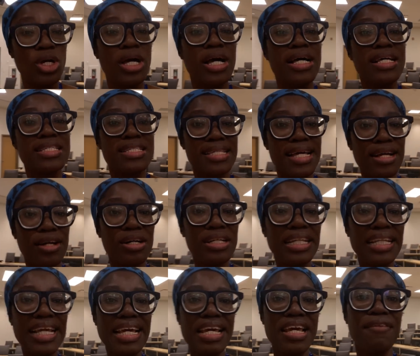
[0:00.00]

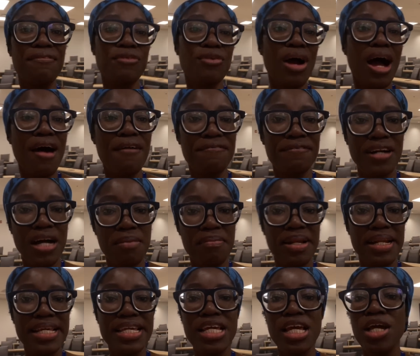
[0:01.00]
Secondly, if you have
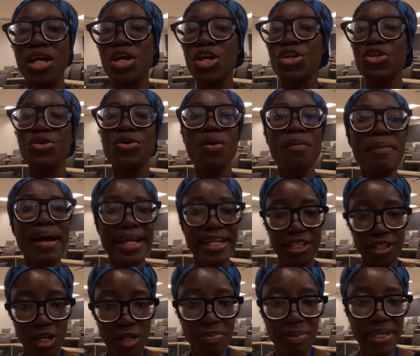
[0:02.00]
family, you
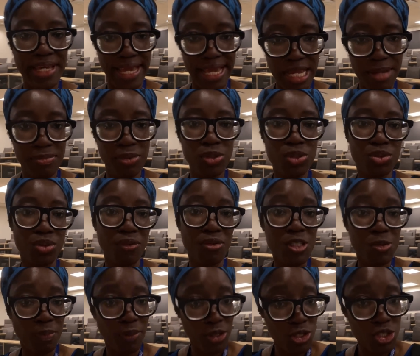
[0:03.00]
might not be able to
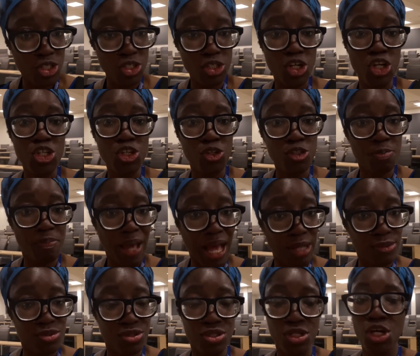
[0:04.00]
sponsor your
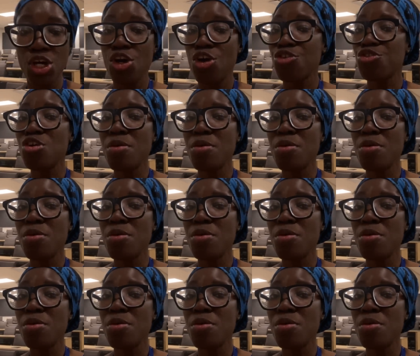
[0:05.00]
spouse.